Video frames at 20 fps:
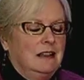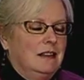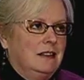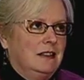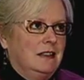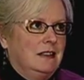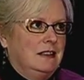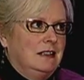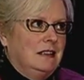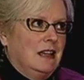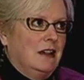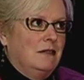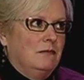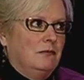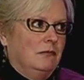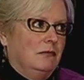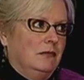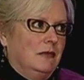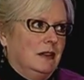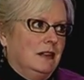
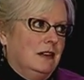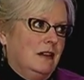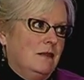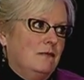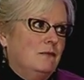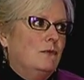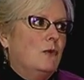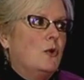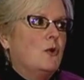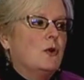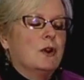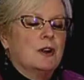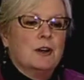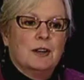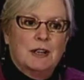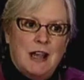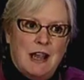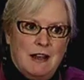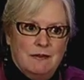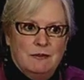some more
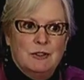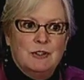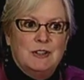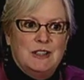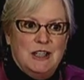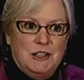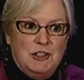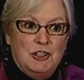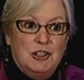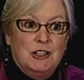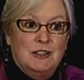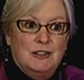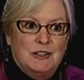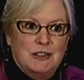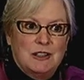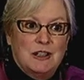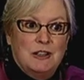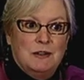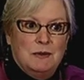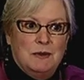conversations
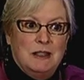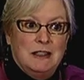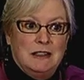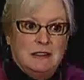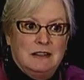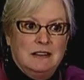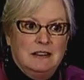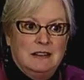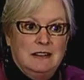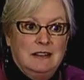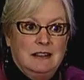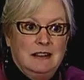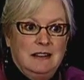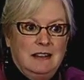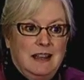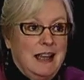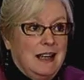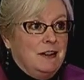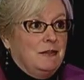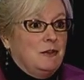going.
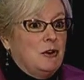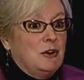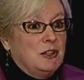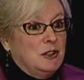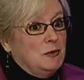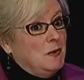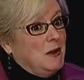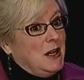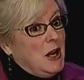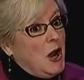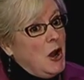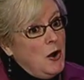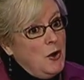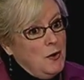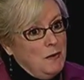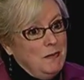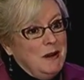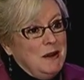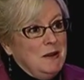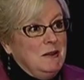And of course, we
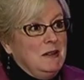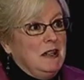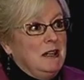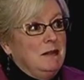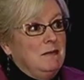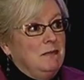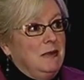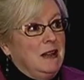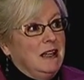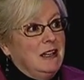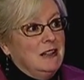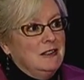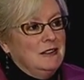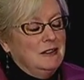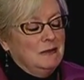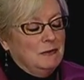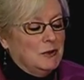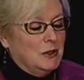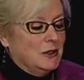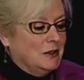hope, I mean, because
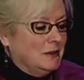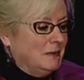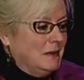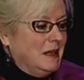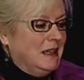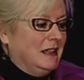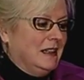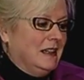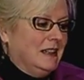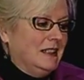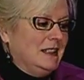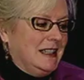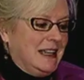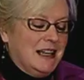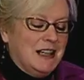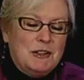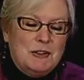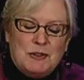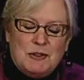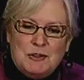we're
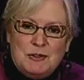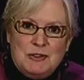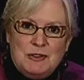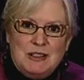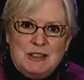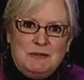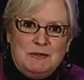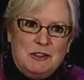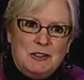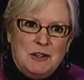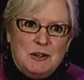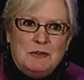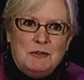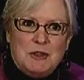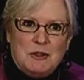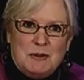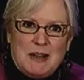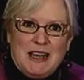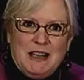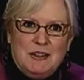Santa Cruz, if you don't know
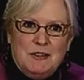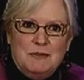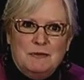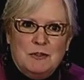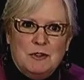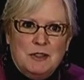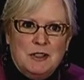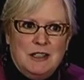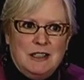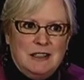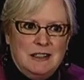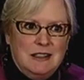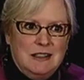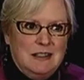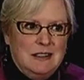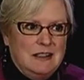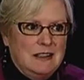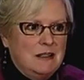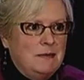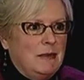California,
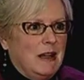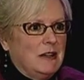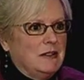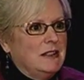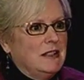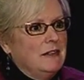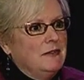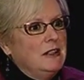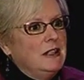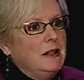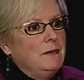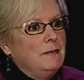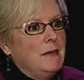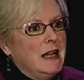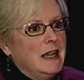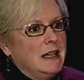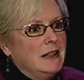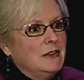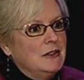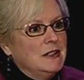is about 70
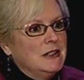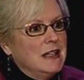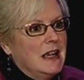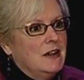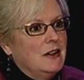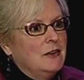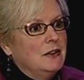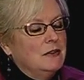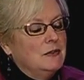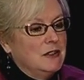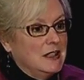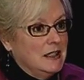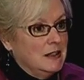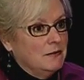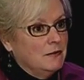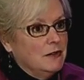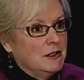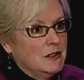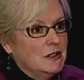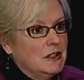miles south of San
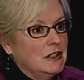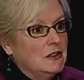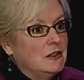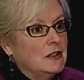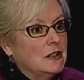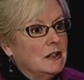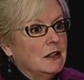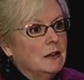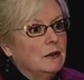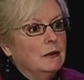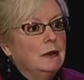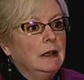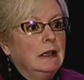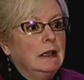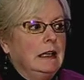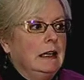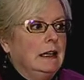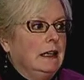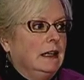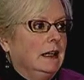Francisco
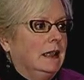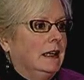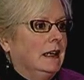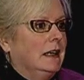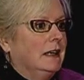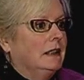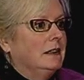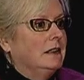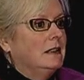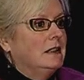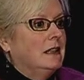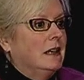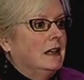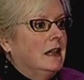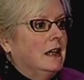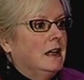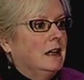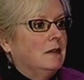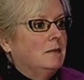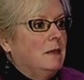and
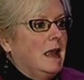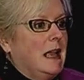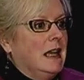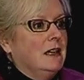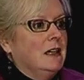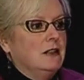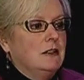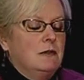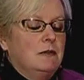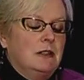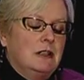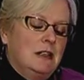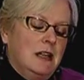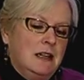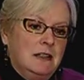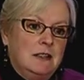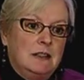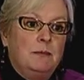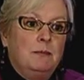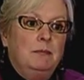um, and it
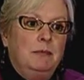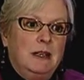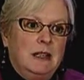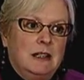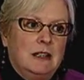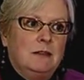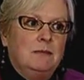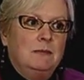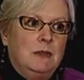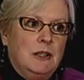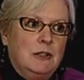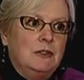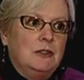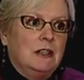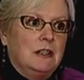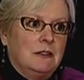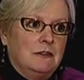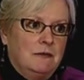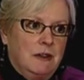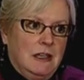is a big
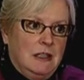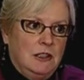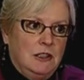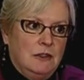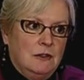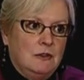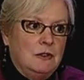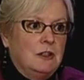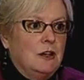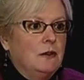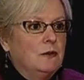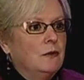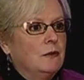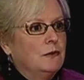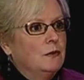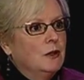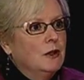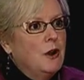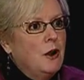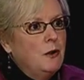music venue. So
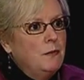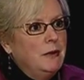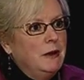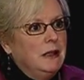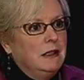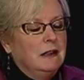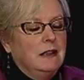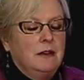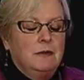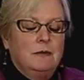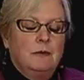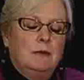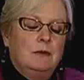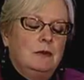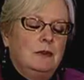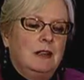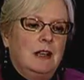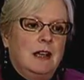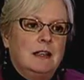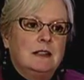we're hoping that
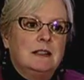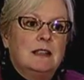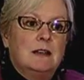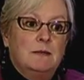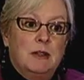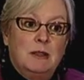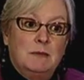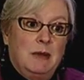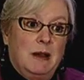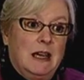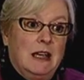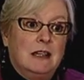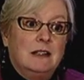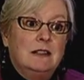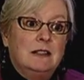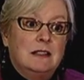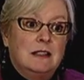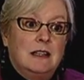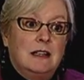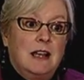that some of the
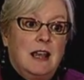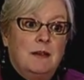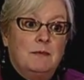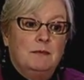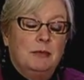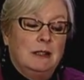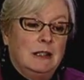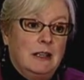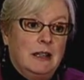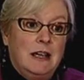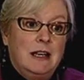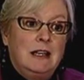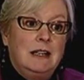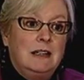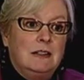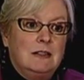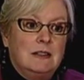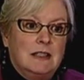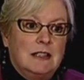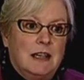bands that have played
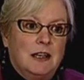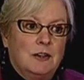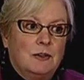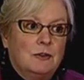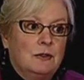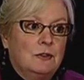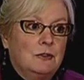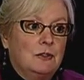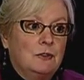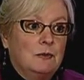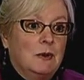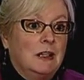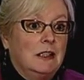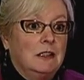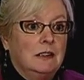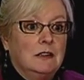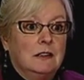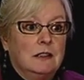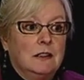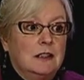in Santa Cruz
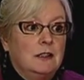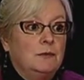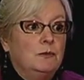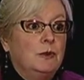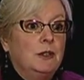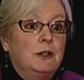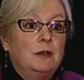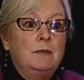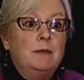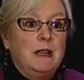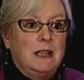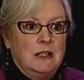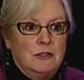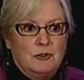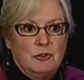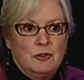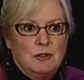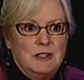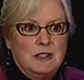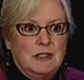regularly will be
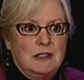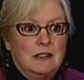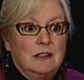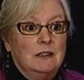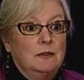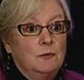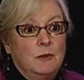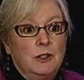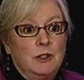interested and will